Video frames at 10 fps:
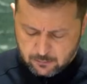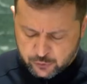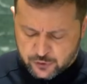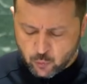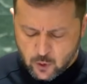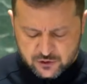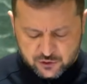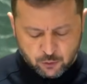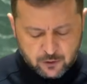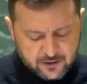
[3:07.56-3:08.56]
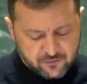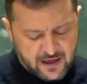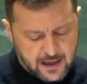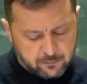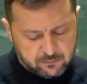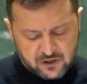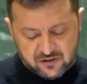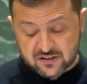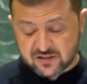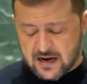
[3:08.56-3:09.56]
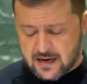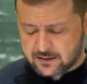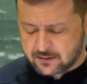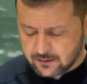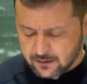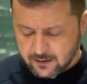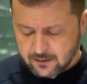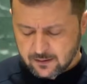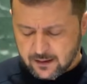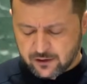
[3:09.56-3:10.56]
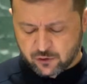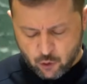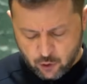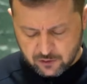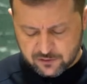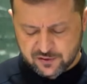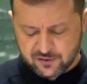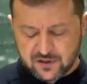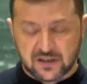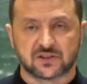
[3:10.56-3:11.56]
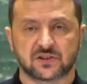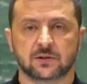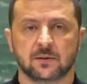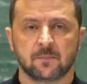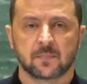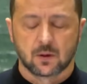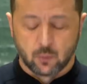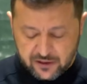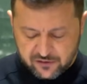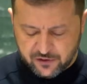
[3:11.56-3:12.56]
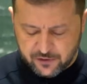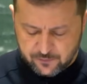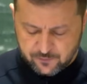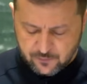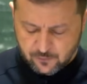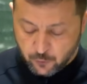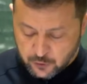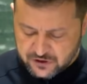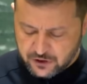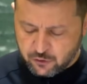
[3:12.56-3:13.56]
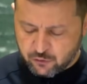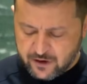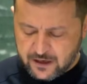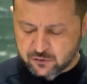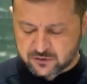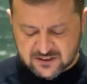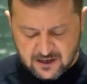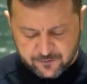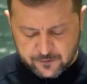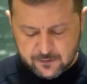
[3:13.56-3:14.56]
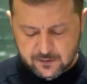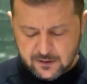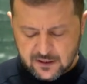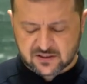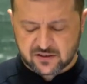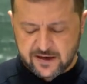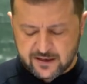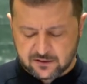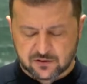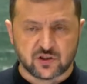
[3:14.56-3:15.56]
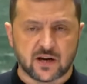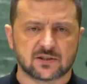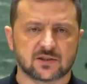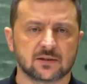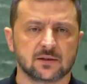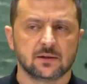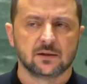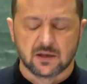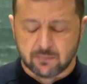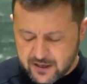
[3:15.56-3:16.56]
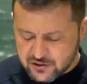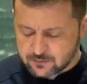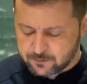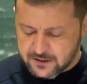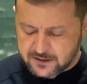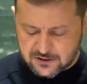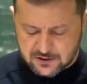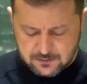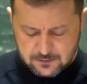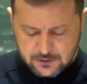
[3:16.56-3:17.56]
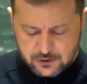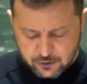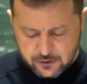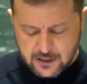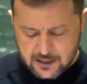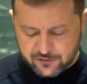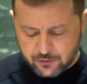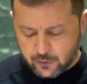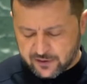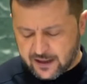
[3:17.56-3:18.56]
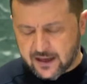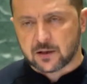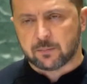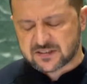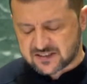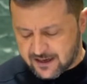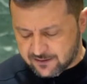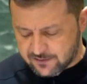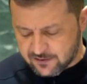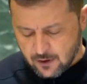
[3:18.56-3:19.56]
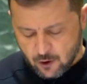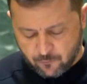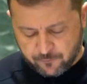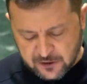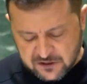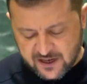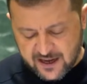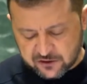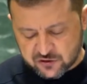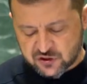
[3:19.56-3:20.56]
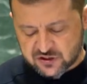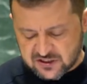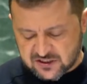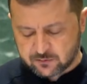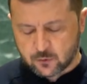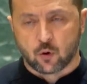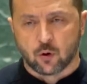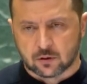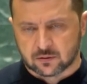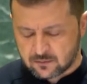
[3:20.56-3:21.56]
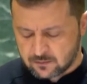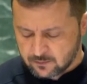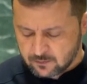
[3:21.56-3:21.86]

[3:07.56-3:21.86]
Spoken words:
Putin wants to leave them in the dark and cold this winter, forcing Ukraine to suffer and surrender. Just imagine, please, your country with 80% of its energy system gone,